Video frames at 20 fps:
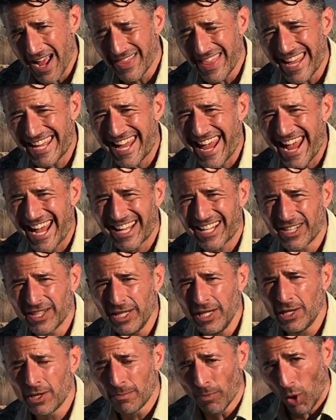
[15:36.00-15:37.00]
they can't
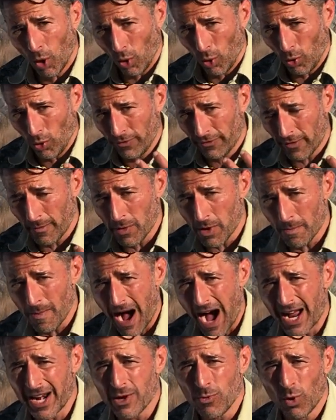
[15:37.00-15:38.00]
clear mold from their
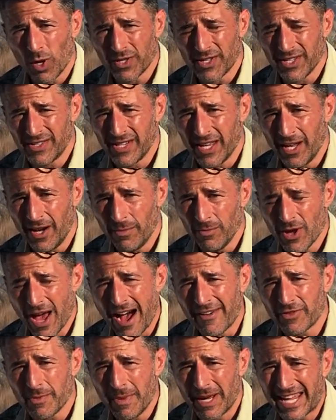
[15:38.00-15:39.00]
body once it's in them. You
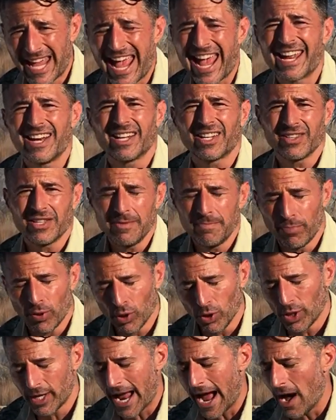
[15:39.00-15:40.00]
have to mechanically
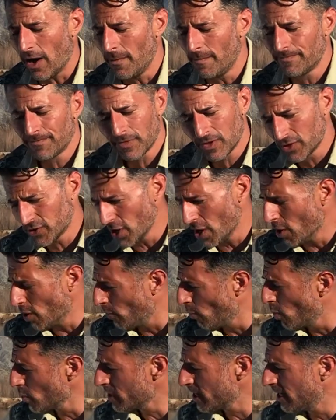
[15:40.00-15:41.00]
pull it out. So
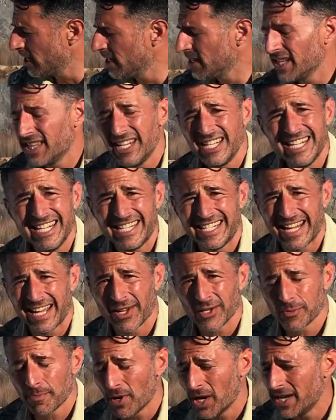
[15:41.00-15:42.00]
I won't get into the
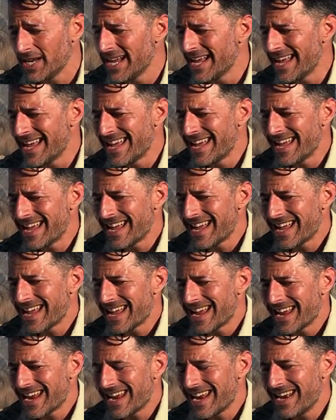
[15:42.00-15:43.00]
details, but
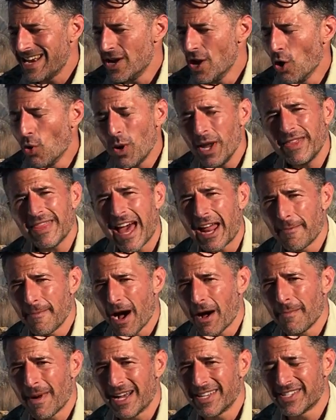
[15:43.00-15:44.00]
knowing that
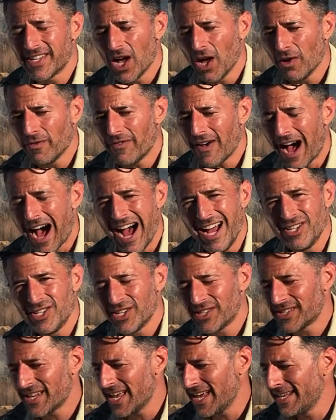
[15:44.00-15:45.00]
about myself, I
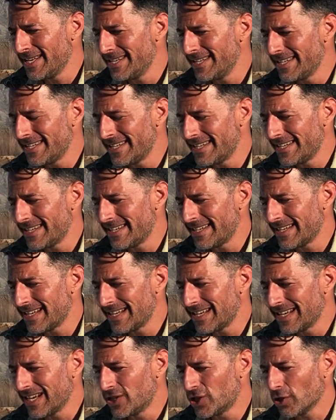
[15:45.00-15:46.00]
just said,
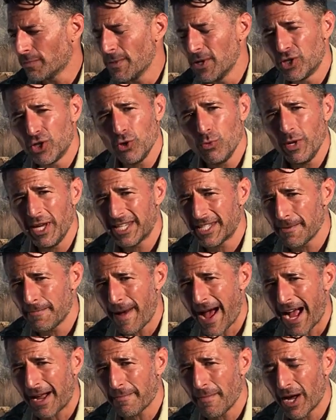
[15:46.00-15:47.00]
it took me 2 weeks to
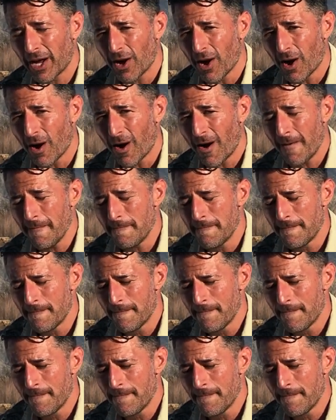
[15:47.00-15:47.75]
pack my car